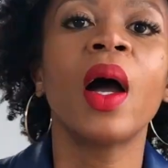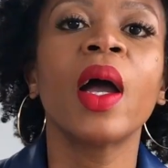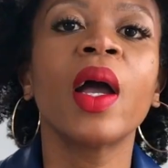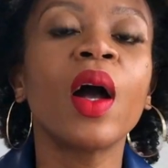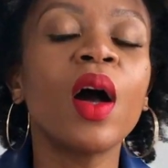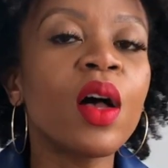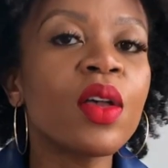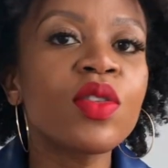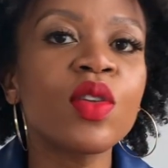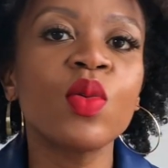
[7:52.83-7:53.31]
I
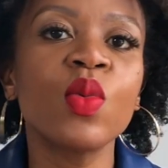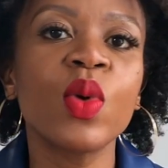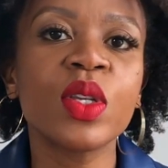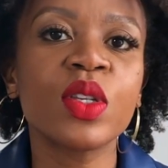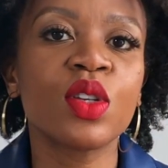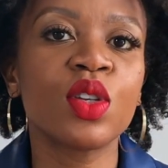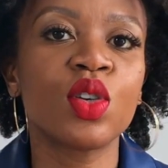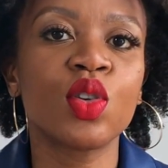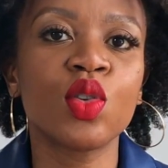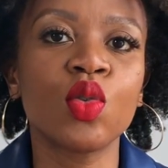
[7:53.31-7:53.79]
also
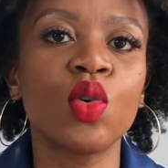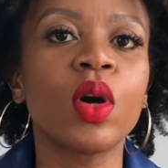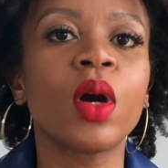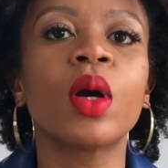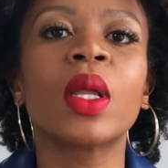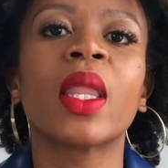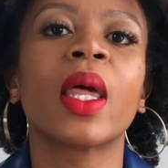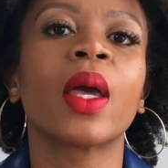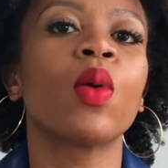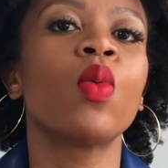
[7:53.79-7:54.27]
wasn't
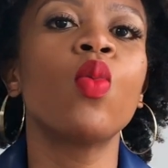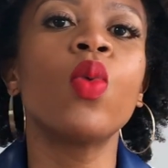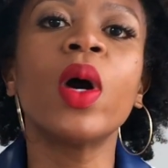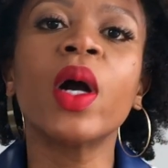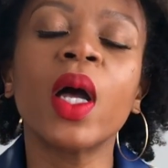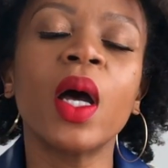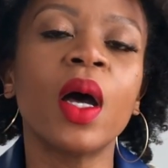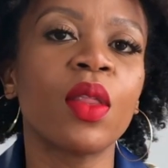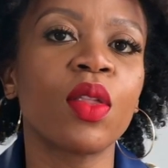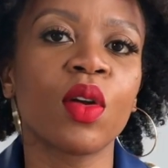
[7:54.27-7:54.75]
sure like
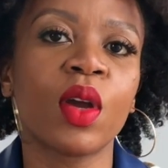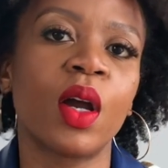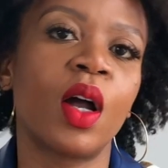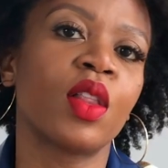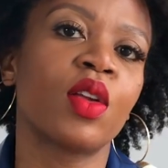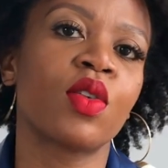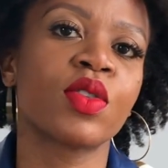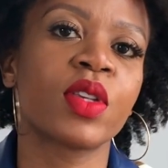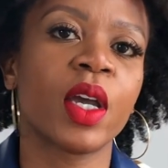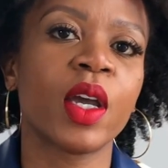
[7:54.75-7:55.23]
what other
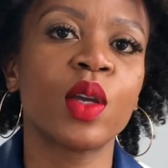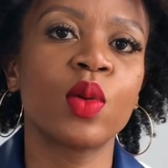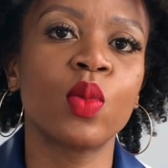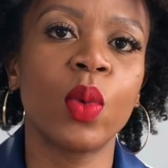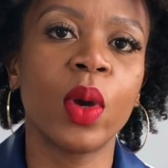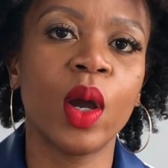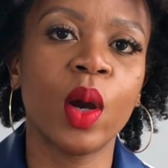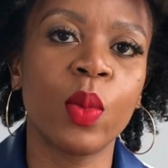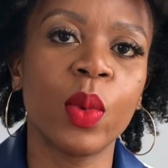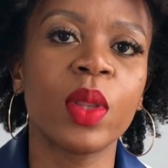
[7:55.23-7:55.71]
colors I could
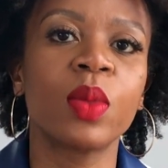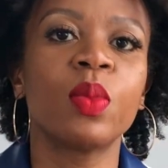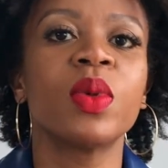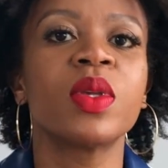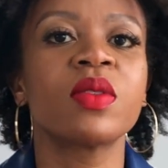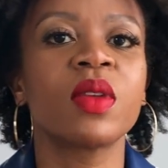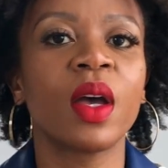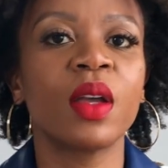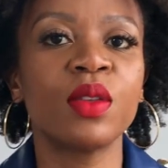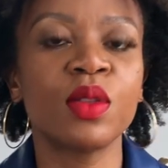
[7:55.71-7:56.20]
wear it with
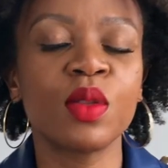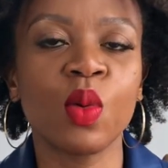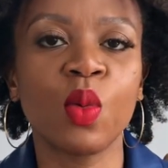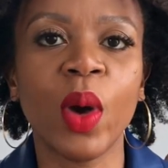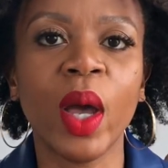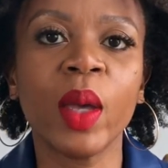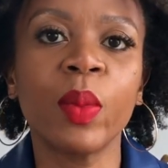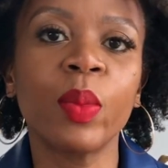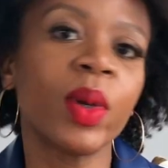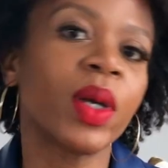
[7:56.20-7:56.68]
besides the
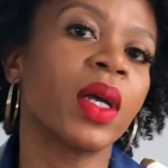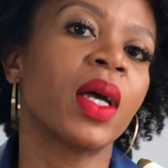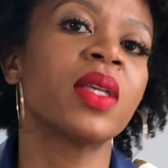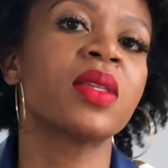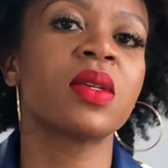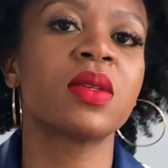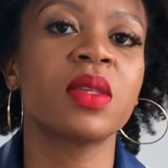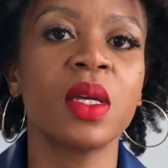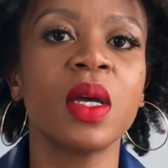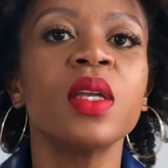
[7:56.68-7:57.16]
white, but as
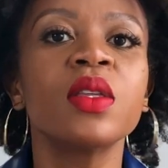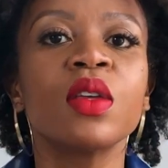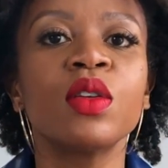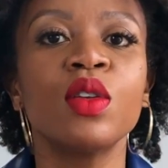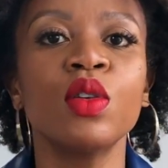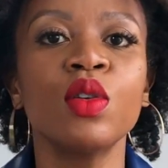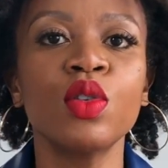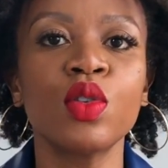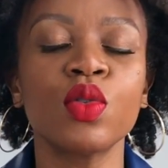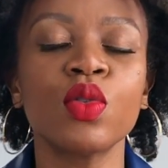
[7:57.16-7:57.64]
I said, it's a
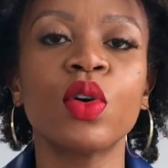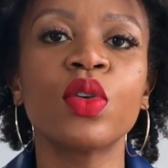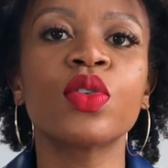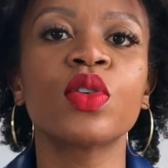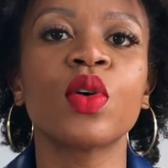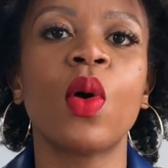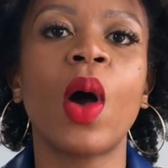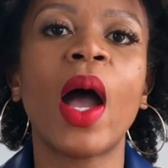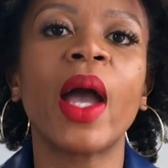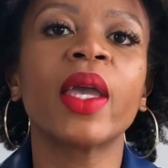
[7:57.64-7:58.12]
neutral,
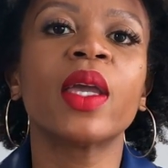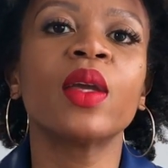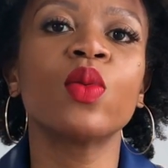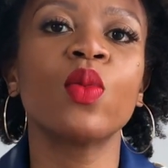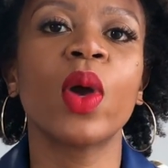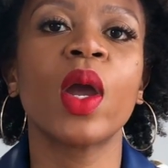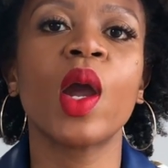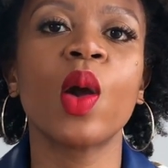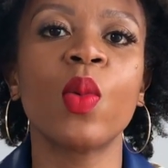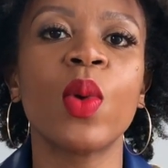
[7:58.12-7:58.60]
so I can
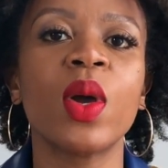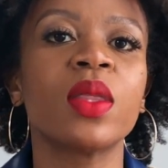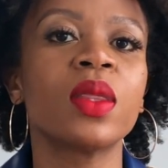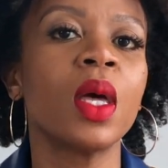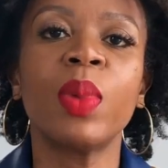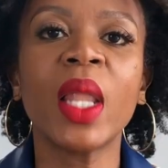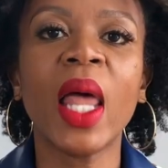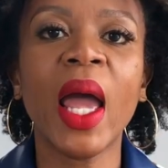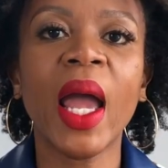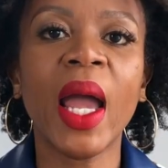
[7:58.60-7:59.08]
wear it with
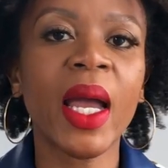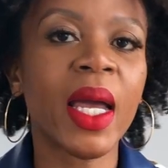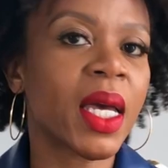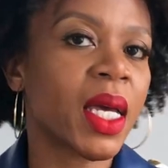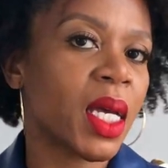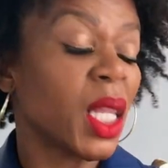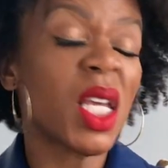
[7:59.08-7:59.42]
black.